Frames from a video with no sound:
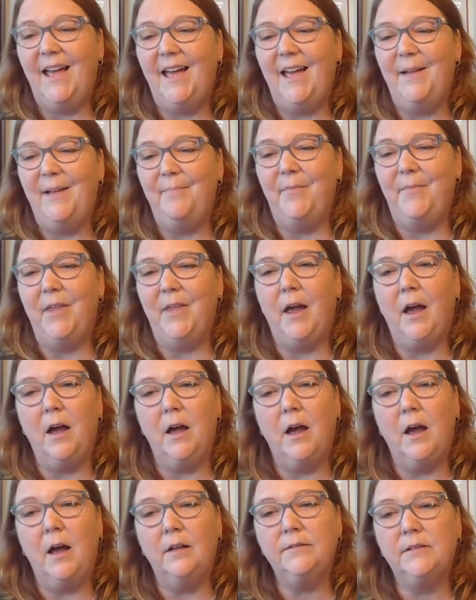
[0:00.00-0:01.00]
Um,
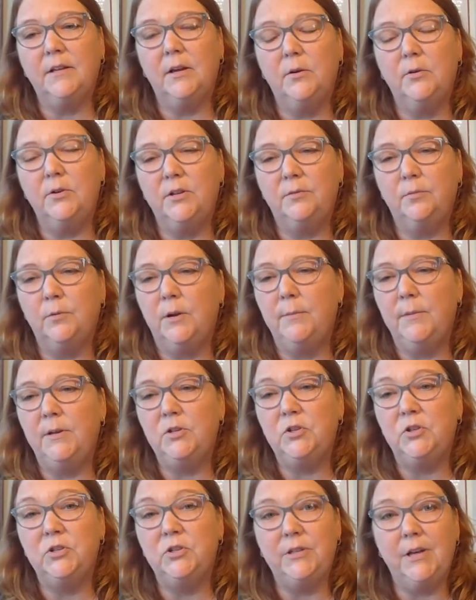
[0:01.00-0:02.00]
also, I just want to
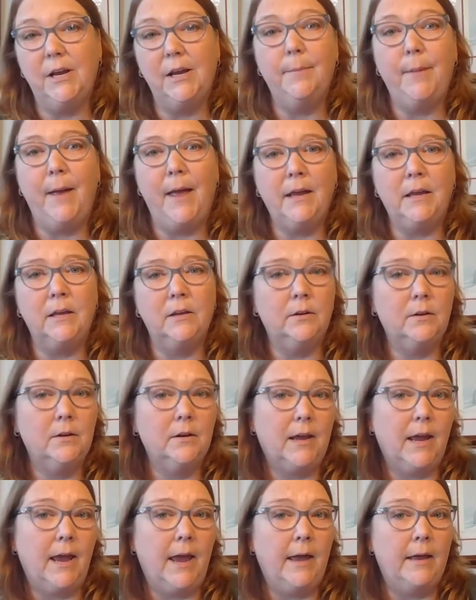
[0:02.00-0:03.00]
mention, check back and
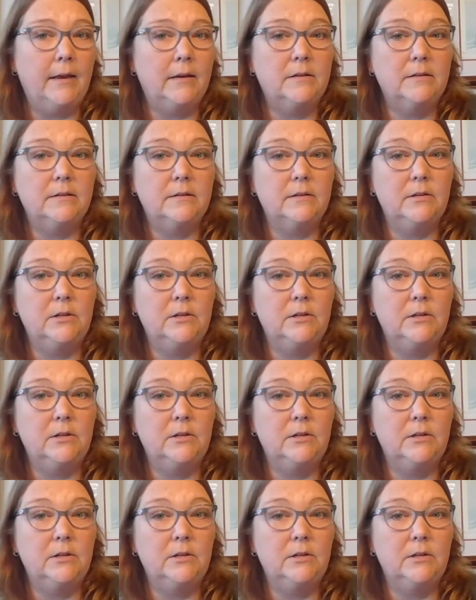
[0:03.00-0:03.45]
look at,